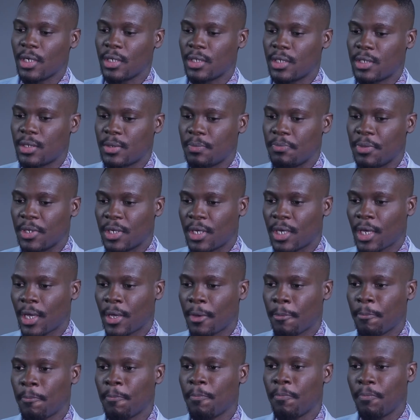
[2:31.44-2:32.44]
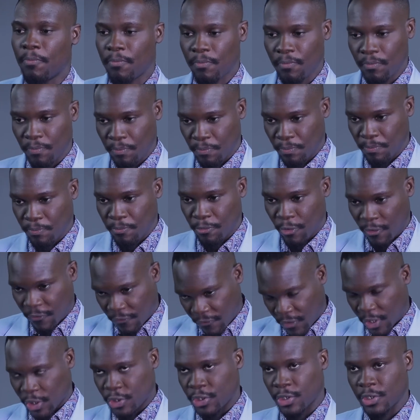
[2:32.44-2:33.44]
it became
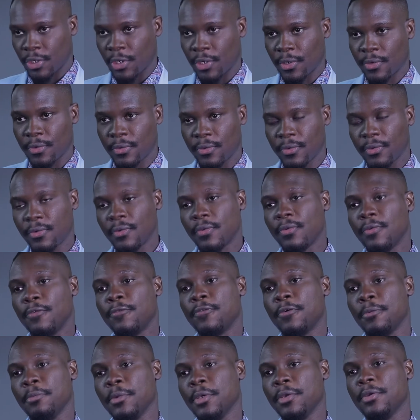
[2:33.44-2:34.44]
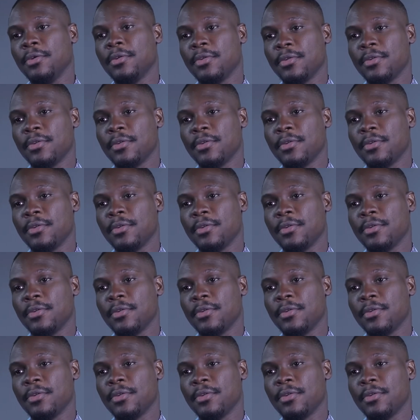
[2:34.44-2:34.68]
professional for me.